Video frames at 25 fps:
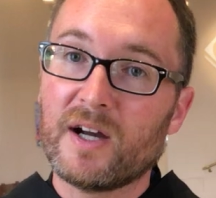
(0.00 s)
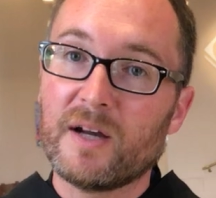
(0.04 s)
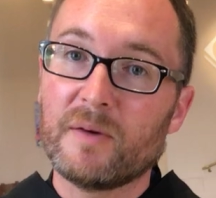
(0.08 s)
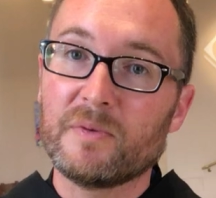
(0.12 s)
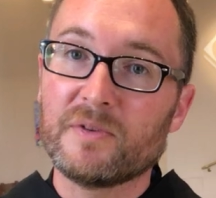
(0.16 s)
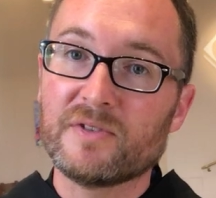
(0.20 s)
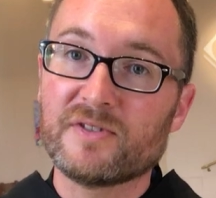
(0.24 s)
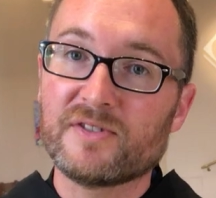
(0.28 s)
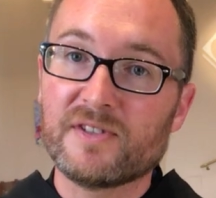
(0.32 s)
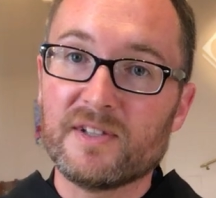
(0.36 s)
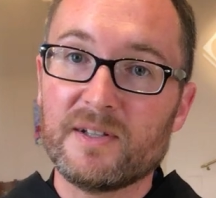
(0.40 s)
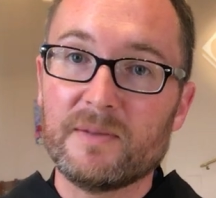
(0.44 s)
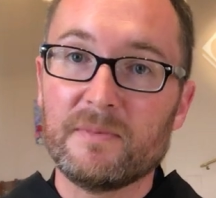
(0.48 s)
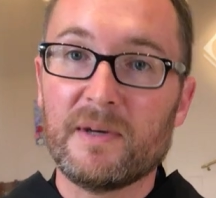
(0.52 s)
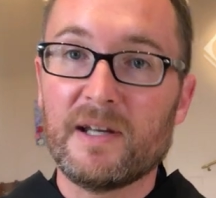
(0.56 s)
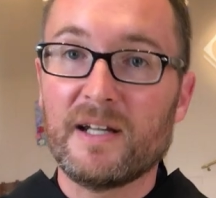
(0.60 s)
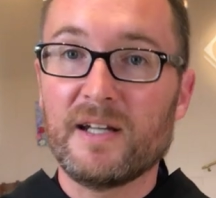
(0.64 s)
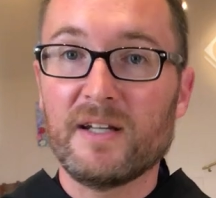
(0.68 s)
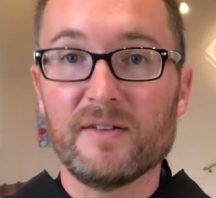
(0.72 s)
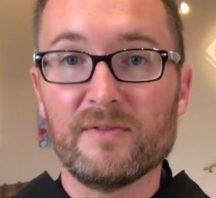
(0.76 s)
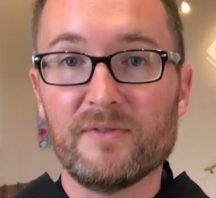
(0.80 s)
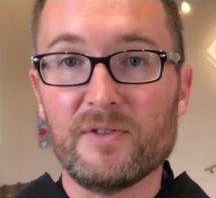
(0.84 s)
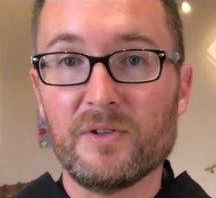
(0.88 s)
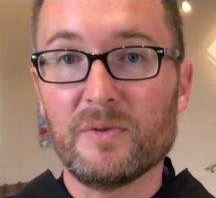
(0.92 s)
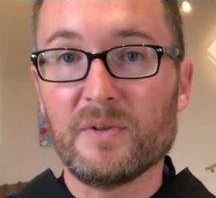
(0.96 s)
I will see
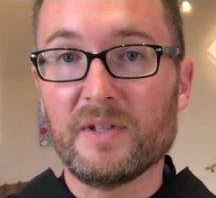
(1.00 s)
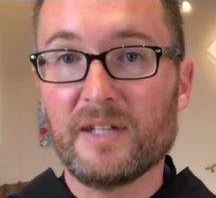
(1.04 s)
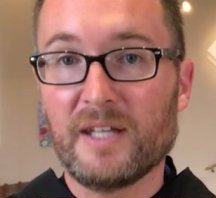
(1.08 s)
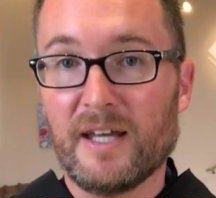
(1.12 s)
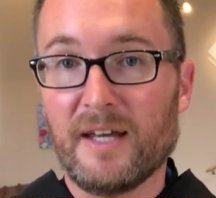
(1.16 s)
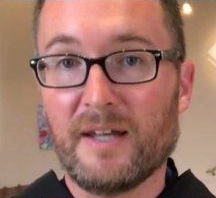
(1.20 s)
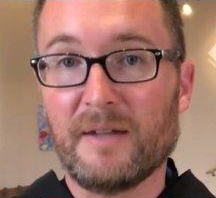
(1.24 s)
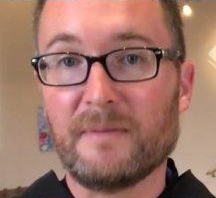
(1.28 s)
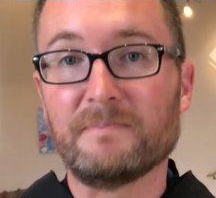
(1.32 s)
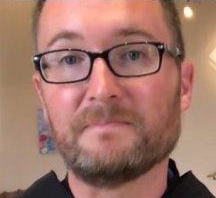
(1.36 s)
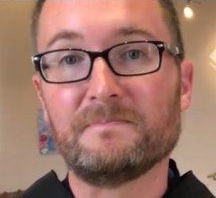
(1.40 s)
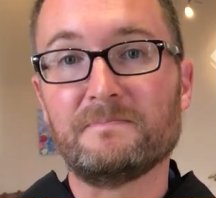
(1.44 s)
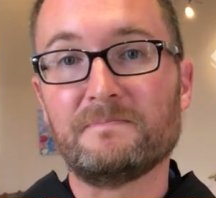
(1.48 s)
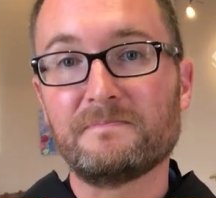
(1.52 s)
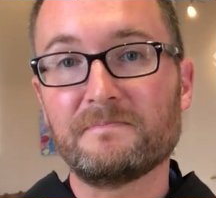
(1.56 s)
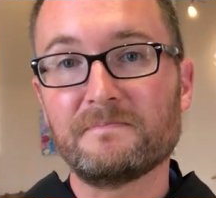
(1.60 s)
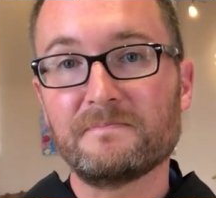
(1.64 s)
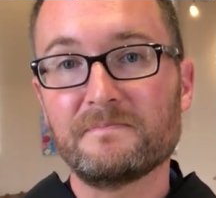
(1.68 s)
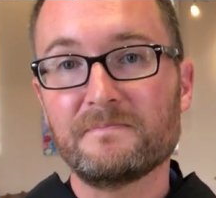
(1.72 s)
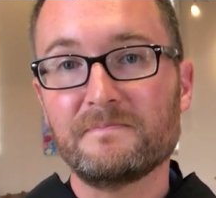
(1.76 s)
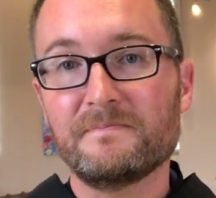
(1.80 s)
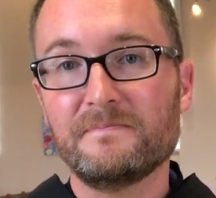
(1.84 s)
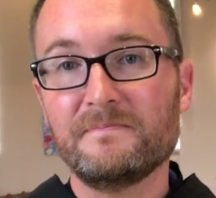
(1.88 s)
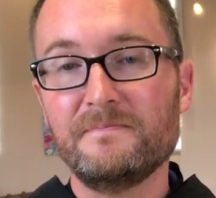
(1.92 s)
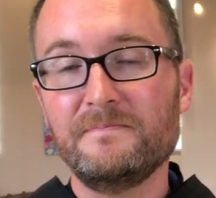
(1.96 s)
many of you again,
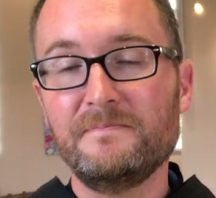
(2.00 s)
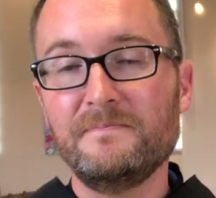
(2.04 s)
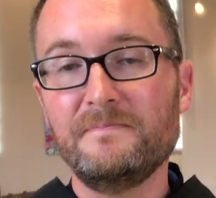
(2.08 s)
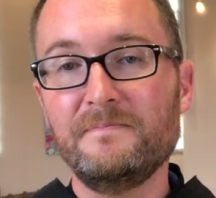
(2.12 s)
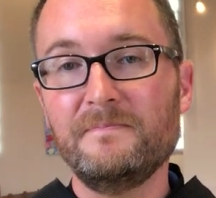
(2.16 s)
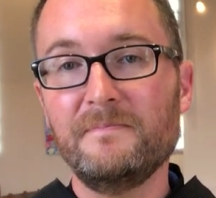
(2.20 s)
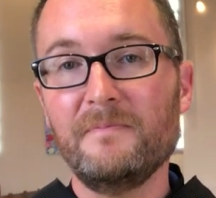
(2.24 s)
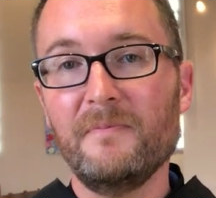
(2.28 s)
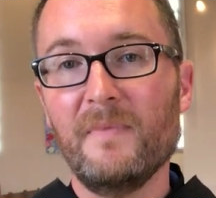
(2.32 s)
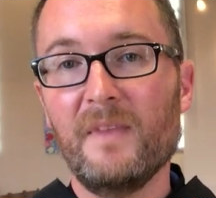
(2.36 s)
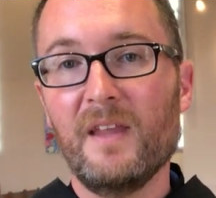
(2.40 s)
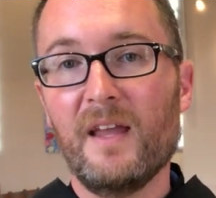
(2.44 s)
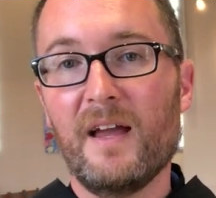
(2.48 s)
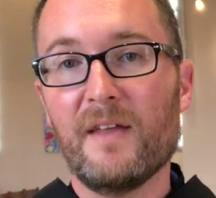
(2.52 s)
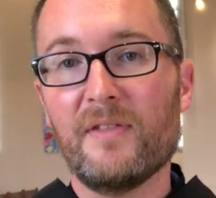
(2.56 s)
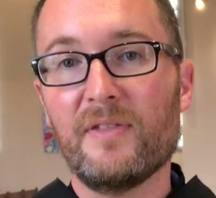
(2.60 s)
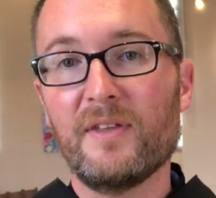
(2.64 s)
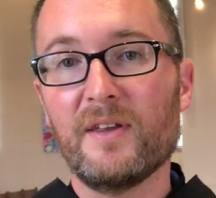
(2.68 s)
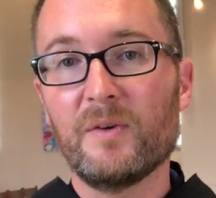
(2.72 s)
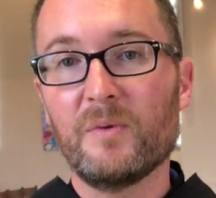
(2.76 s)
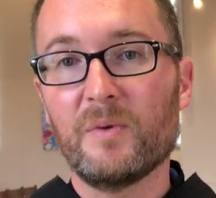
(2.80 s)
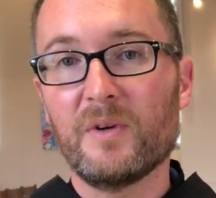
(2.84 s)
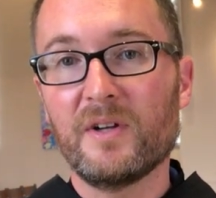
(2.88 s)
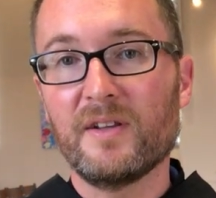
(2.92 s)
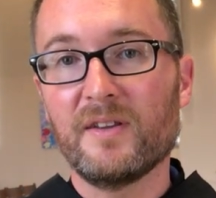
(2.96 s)
I
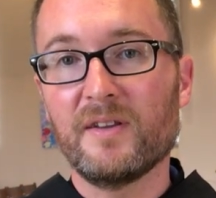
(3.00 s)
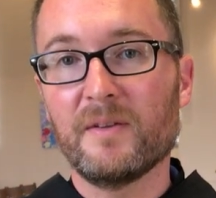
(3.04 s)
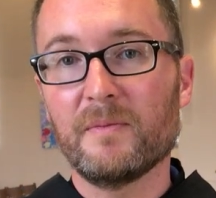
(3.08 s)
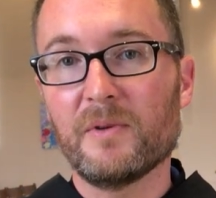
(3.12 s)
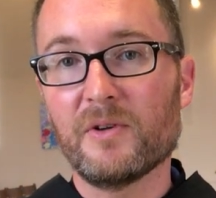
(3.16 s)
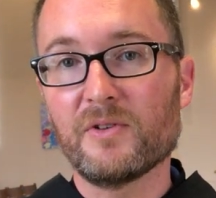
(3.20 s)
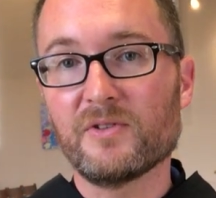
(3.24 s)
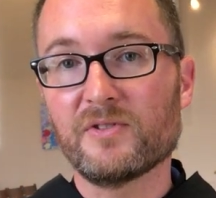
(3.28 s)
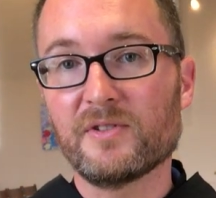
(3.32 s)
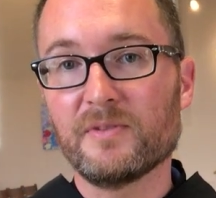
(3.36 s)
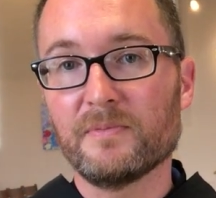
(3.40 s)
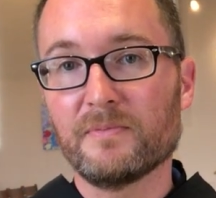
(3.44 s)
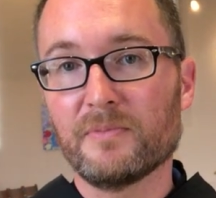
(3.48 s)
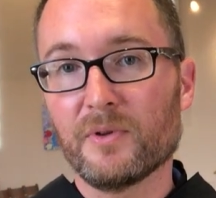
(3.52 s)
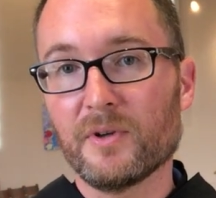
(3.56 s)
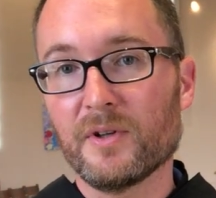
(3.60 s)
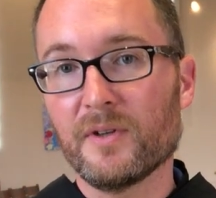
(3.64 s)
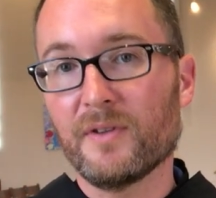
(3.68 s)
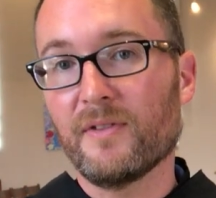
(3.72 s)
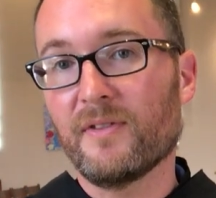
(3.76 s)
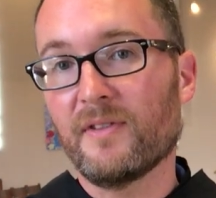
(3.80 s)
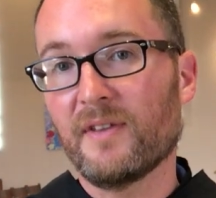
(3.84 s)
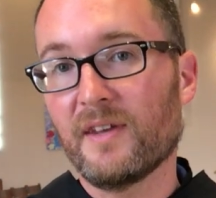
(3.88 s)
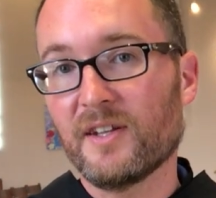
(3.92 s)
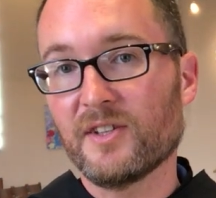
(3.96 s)
think one of the most
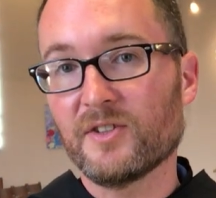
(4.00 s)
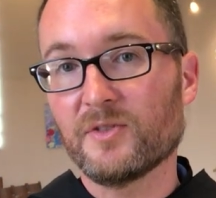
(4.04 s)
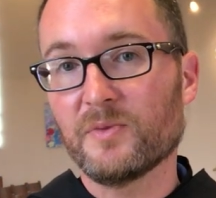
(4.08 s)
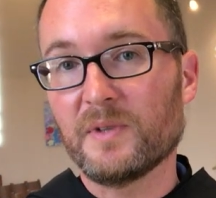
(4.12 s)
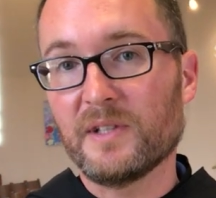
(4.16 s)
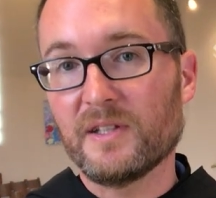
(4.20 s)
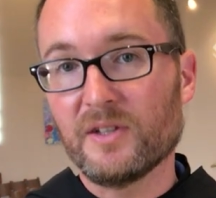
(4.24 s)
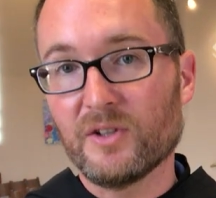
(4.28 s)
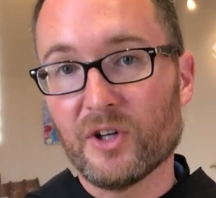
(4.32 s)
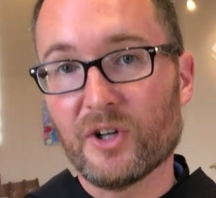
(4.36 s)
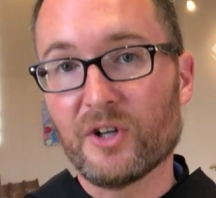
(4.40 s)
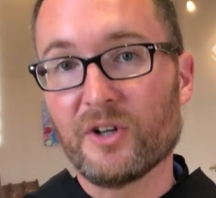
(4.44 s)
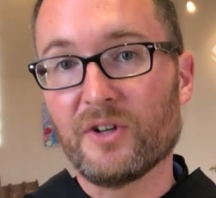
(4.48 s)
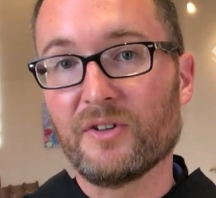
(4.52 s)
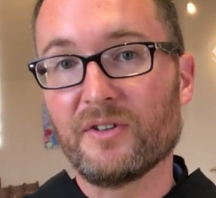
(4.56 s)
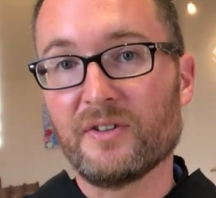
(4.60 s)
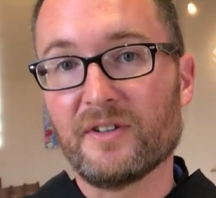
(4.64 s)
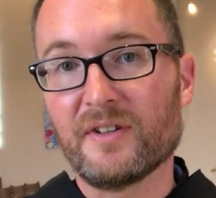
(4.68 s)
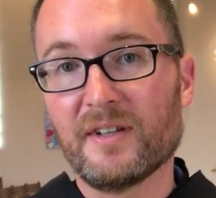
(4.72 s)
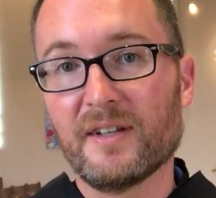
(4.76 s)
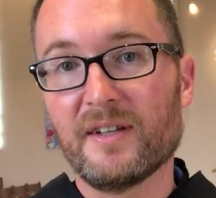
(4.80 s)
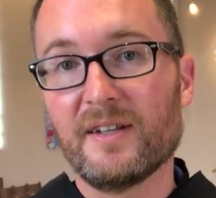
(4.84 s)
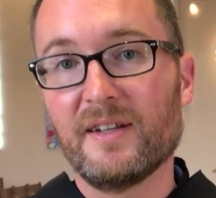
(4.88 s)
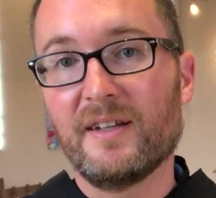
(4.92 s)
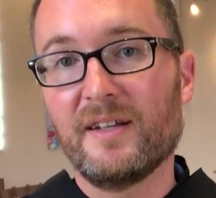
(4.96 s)
important things we
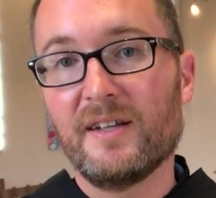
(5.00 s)
learned